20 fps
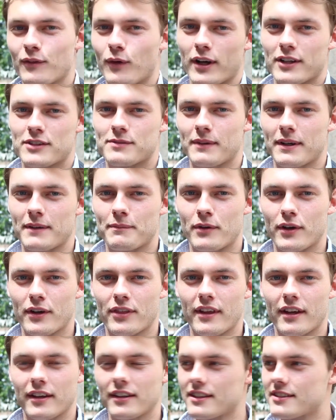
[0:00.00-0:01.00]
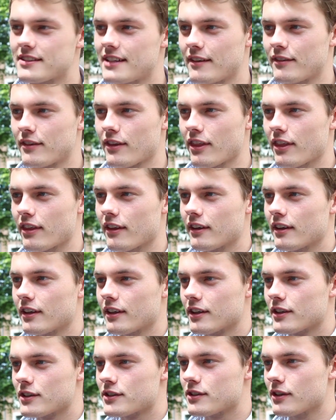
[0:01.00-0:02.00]
Well, it's my birthday on the seventh,
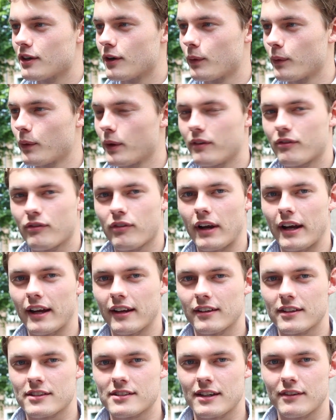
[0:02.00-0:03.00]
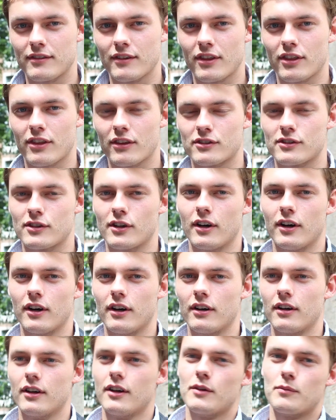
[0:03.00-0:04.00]
so we fly on the seventh,
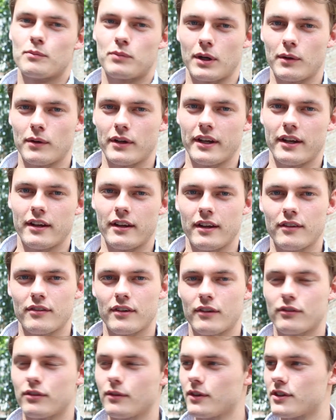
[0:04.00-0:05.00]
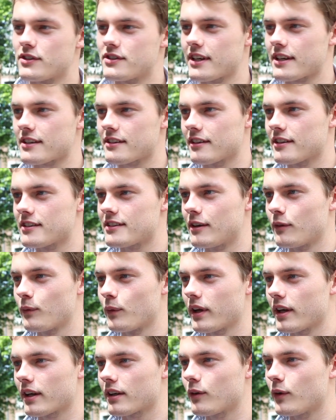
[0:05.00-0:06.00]
so probably the evening from the sixth and the seventh
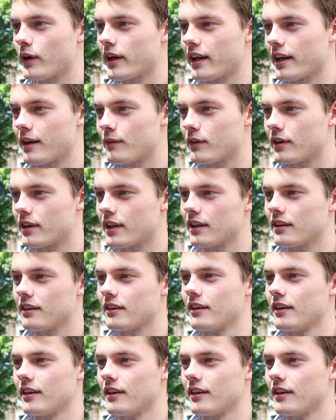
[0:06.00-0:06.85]
we get quite hammered and...